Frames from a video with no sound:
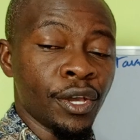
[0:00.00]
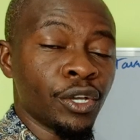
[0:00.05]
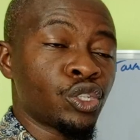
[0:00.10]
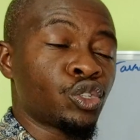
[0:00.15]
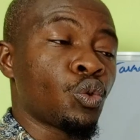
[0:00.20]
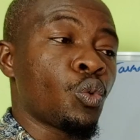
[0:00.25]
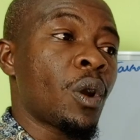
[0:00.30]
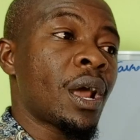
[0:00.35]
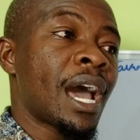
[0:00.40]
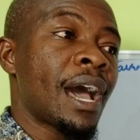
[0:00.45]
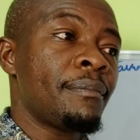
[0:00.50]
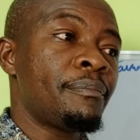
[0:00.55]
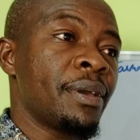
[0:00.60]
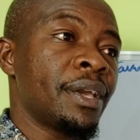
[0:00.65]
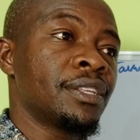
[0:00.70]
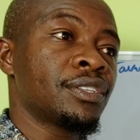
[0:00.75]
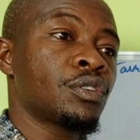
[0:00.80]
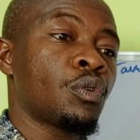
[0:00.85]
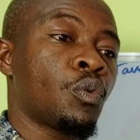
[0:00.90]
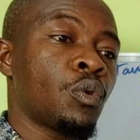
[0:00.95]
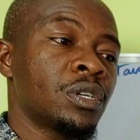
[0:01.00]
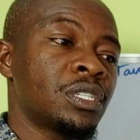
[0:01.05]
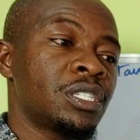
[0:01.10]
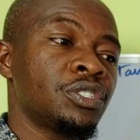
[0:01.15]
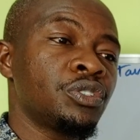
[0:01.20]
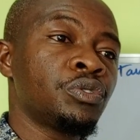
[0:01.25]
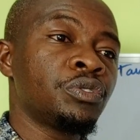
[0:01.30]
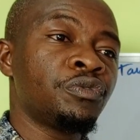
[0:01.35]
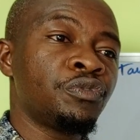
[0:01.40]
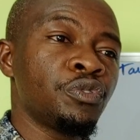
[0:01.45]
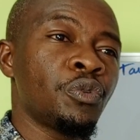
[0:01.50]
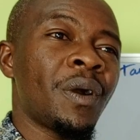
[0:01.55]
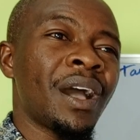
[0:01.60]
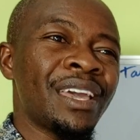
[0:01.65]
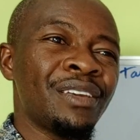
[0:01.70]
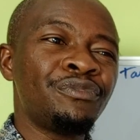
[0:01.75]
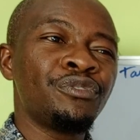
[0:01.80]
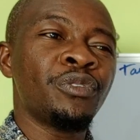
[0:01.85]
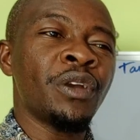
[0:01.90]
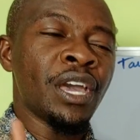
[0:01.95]
So what happens? If
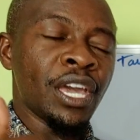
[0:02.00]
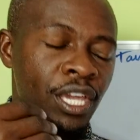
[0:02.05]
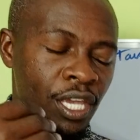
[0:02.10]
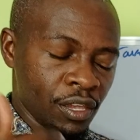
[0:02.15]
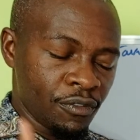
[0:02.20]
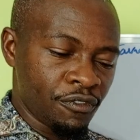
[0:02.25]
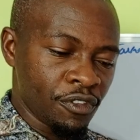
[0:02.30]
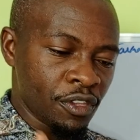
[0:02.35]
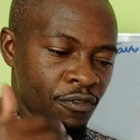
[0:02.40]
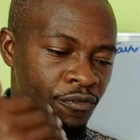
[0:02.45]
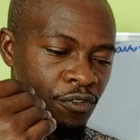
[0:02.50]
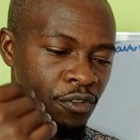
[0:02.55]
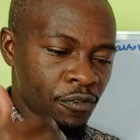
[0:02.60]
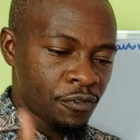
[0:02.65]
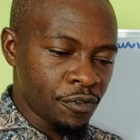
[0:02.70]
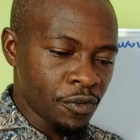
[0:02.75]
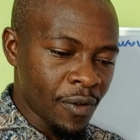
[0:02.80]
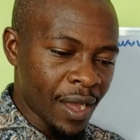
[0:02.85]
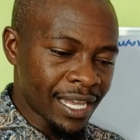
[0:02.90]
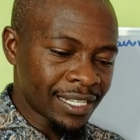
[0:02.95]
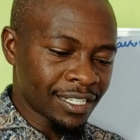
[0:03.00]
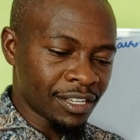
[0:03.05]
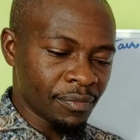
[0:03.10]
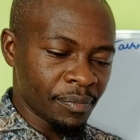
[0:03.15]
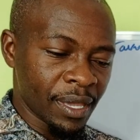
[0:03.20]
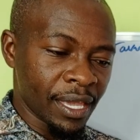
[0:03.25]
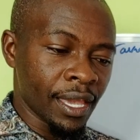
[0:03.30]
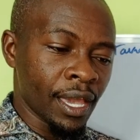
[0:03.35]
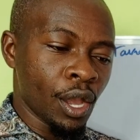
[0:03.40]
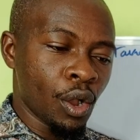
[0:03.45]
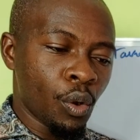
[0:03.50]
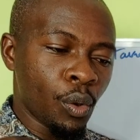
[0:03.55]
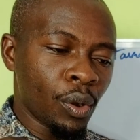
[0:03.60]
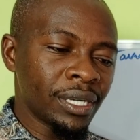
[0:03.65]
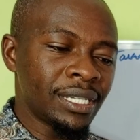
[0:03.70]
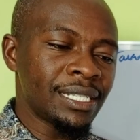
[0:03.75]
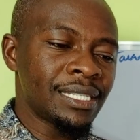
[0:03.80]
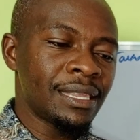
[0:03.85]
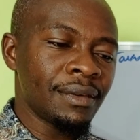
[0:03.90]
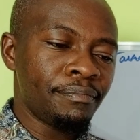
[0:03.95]
you ask me,
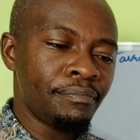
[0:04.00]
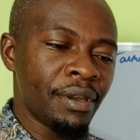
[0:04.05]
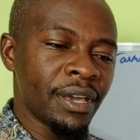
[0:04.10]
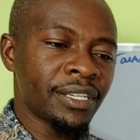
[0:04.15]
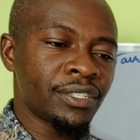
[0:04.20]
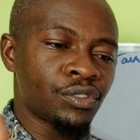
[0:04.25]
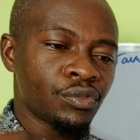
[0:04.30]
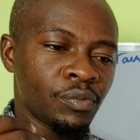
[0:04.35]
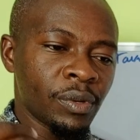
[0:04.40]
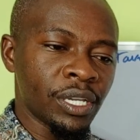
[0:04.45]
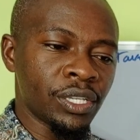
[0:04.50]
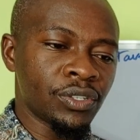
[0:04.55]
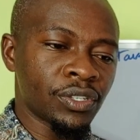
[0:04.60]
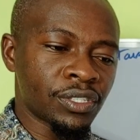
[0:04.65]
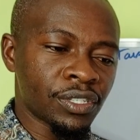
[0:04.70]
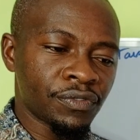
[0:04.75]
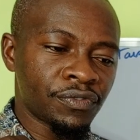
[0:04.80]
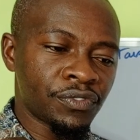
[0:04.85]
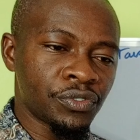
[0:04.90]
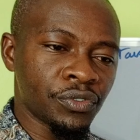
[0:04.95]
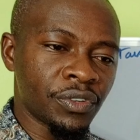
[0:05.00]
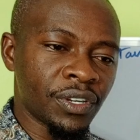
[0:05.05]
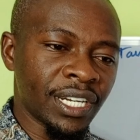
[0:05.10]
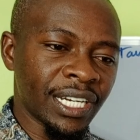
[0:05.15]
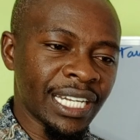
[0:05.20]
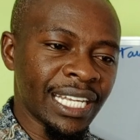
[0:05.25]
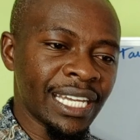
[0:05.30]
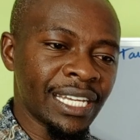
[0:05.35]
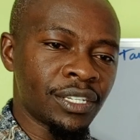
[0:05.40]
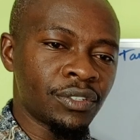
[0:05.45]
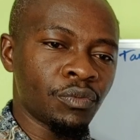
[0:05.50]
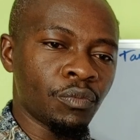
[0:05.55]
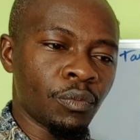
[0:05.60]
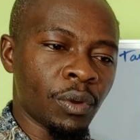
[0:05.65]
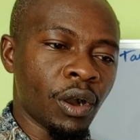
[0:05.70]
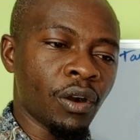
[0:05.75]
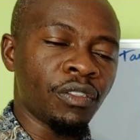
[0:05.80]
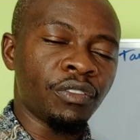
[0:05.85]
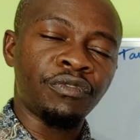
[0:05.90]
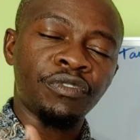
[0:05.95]
what is the best way, Joseph, to create
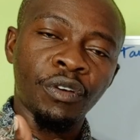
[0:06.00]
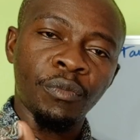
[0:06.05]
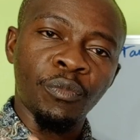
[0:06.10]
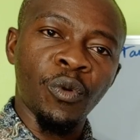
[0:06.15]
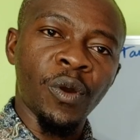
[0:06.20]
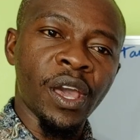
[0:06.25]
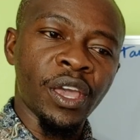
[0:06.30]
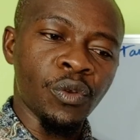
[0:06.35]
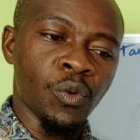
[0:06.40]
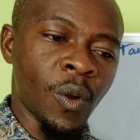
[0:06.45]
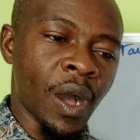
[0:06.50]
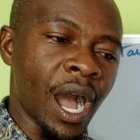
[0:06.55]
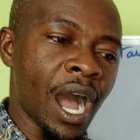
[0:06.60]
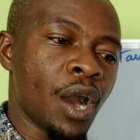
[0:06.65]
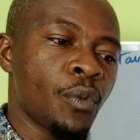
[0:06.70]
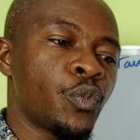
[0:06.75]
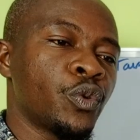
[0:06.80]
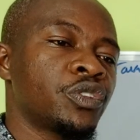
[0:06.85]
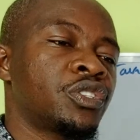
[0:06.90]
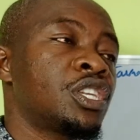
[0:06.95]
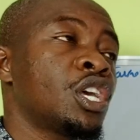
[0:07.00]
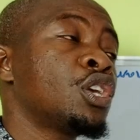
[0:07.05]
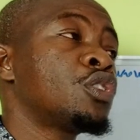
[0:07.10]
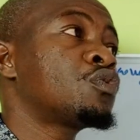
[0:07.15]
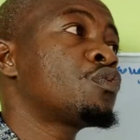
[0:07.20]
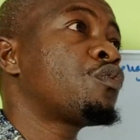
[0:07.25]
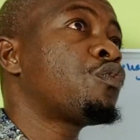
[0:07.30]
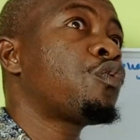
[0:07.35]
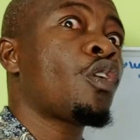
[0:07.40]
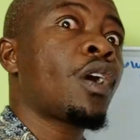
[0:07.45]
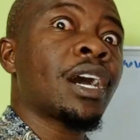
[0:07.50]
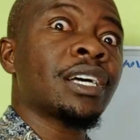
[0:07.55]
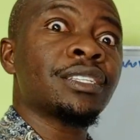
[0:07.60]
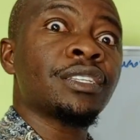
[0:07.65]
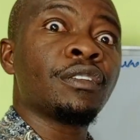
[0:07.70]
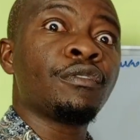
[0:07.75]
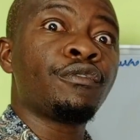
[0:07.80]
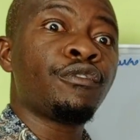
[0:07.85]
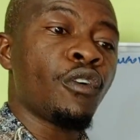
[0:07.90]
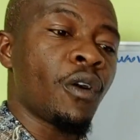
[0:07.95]
wealth from where you are? I would say is
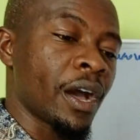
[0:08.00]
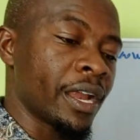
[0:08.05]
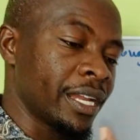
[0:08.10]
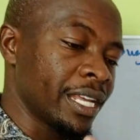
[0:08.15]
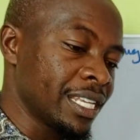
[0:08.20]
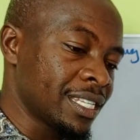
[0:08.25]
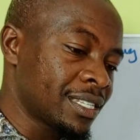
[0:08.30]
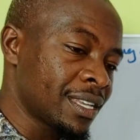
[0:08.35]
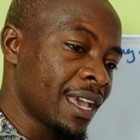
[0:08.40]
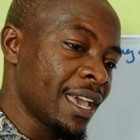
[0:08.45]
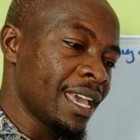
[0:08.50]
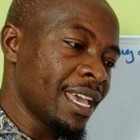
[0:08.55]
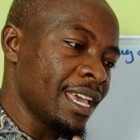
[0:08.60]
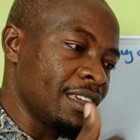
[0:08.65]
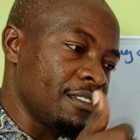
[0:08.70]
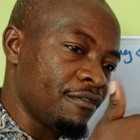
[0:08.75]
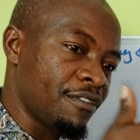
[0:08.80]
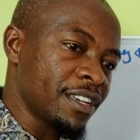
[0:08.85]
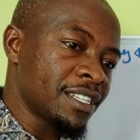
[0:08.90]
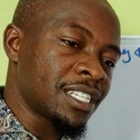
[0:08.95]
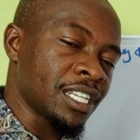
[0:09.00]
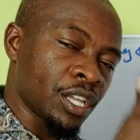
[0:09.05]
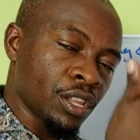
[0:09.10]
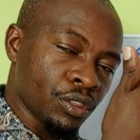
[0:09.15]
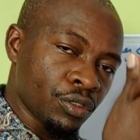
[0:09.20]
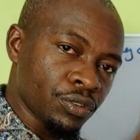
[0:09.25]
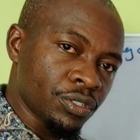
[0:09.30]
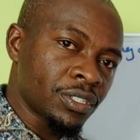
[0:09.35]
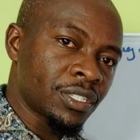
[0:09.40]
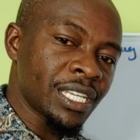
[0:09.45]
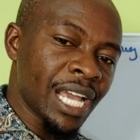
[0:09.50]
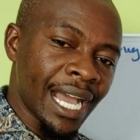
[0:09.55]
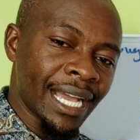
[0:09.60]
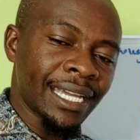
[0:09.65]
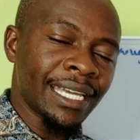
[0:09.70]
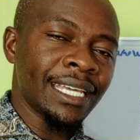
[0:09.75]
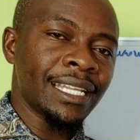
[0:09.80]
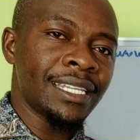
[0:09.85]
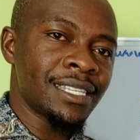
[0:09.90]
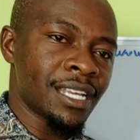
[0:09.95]
focusing forward, is investing. Those young
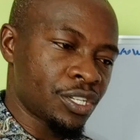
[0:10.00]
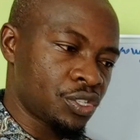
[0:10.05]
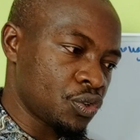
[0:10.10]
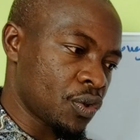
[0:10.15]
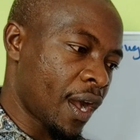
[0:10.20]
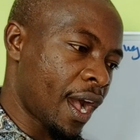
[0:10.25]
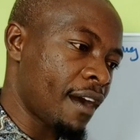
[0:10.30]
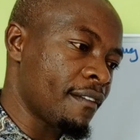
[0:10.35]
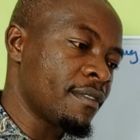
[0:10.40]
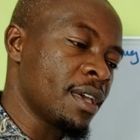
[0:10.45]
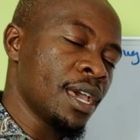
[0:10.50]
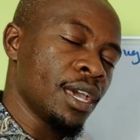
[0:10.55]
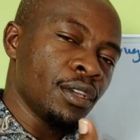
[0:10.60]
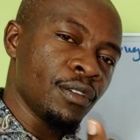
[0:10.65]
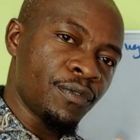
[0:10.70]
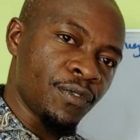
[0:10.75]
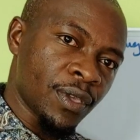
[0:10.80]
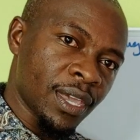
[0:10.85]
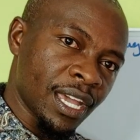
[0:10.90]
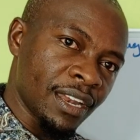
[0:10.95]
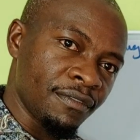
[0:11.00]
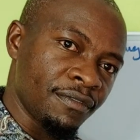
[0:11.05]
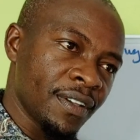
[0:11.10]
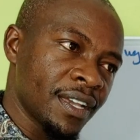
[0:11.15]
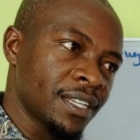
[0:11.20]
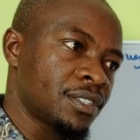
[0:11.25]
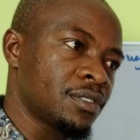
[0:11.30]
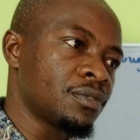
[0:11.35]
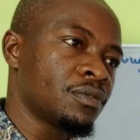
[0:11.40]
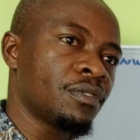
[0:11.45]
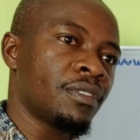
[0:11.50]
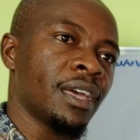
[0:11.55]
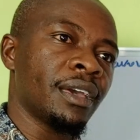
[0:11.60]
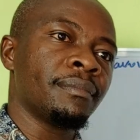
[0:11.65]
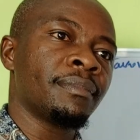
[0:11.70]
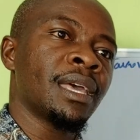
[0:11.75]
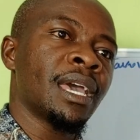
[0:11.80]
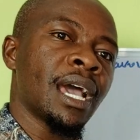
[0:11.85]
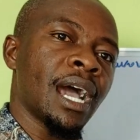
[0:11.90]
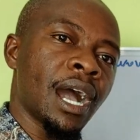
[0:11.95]
kids that you have, if you can invest into
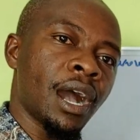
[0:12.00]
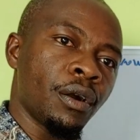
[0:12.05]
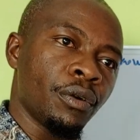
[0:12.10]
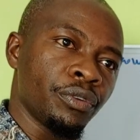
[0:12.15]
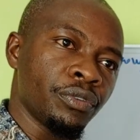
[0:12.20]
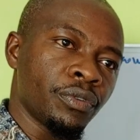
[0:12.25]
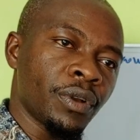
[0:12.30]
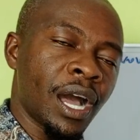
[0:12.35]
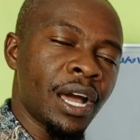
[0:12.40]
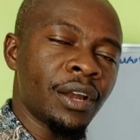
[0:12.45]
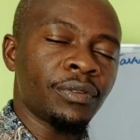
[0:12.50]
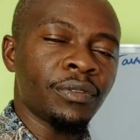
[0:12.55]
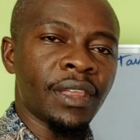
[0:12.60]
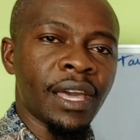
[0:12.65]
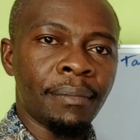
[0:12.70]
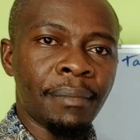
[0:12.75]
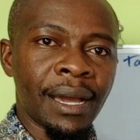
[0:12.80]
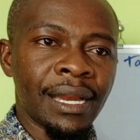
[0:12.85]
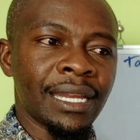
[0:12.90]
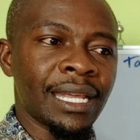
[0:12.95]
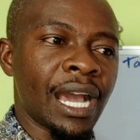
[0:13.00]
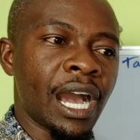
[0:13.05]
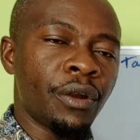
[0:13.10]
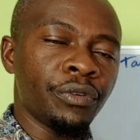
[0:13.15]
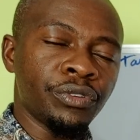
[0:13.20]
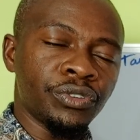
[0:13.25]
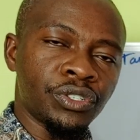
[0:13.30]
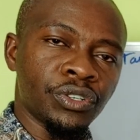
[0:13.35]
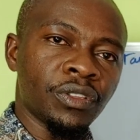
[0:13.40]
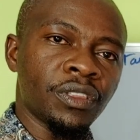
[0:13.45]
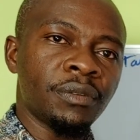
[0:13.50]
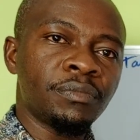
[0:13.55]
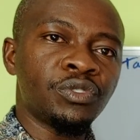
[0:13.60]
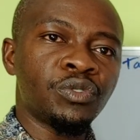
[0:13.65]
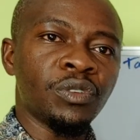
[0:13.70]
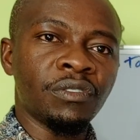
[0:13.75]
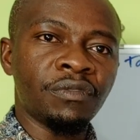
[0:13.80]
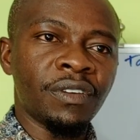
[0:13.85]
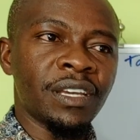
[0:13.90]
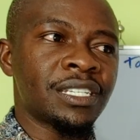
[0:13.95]
them, how you handle their money, how you tell them
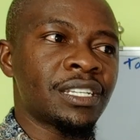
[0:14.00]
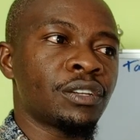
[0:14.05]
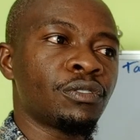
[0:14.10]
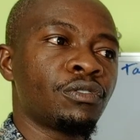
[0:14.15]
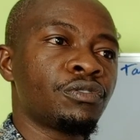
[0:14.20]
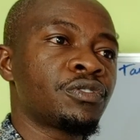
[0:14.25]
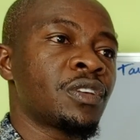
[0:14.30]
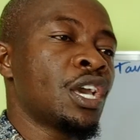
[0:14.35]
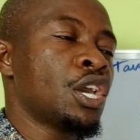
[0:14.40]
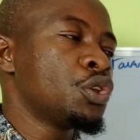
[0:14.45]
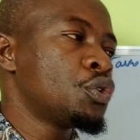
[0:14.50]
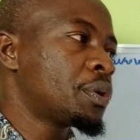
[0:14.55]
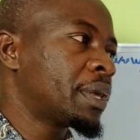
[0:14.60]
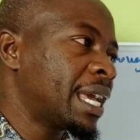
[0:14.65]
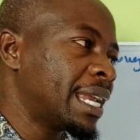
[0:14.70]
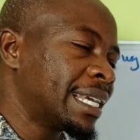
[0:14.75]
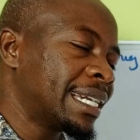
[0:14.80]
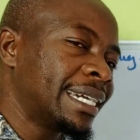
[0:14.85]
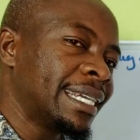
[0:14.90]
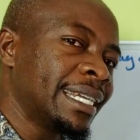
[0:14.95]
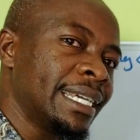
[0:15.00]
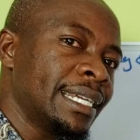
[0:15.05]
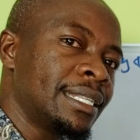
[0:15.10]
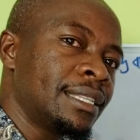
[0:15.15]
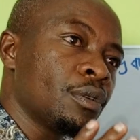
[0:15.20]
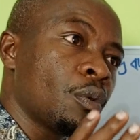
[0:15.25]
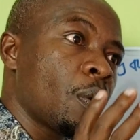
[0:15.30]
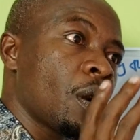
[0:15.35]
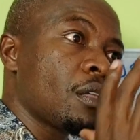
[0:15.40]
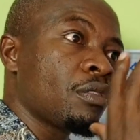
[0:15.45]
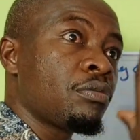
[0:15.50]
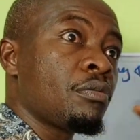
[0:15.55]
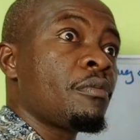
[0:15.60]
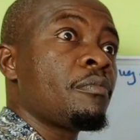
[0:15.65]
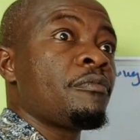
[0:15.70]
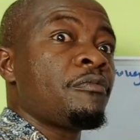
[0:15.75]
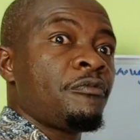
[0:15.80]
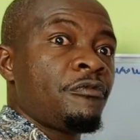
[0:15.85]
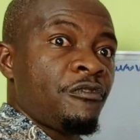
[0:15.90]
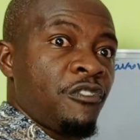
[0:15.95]
to invest, and all those, you can create the wealth
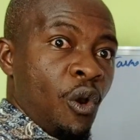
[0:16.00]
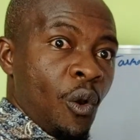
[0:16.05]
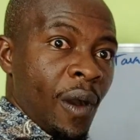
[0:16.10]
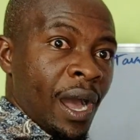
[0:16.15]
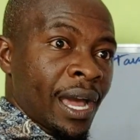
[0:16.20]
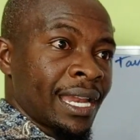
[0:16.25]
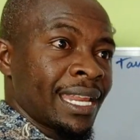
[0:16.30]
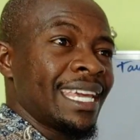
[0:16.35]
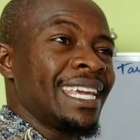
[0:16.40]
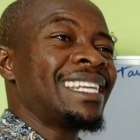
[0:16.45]
forward.